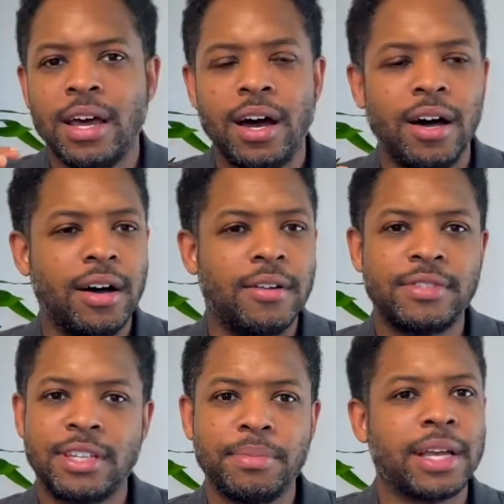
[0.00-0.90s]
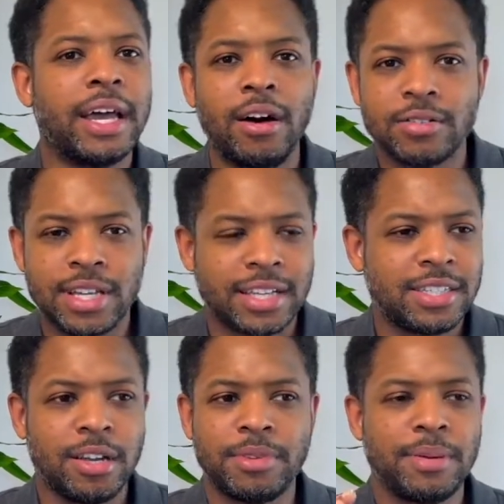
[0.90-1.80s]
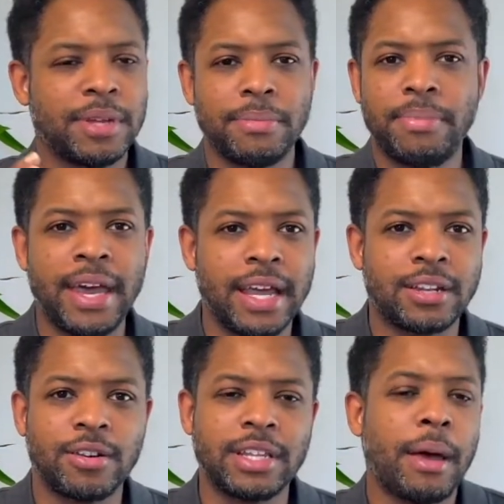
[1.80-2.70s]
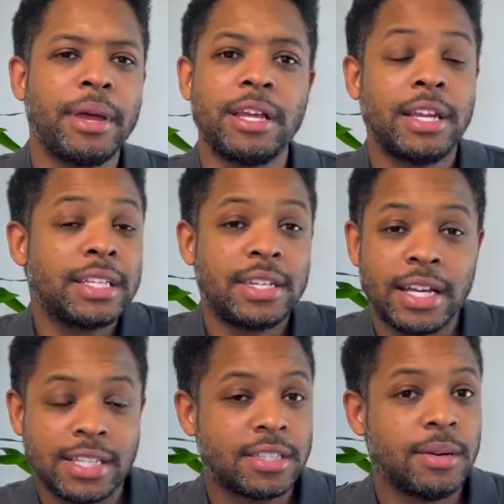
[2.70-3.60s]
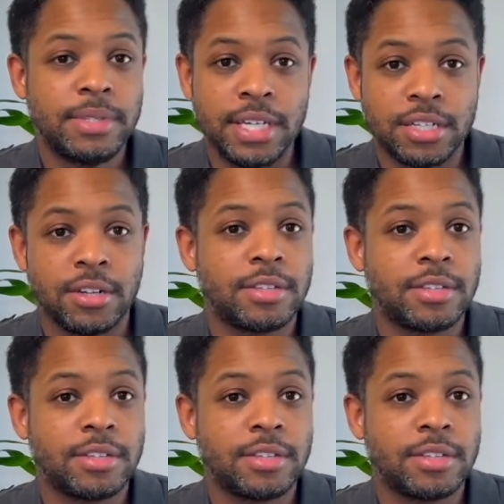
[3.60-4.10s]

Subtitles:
of something else, like something baked or anything. I mean, and that's nice in some teas.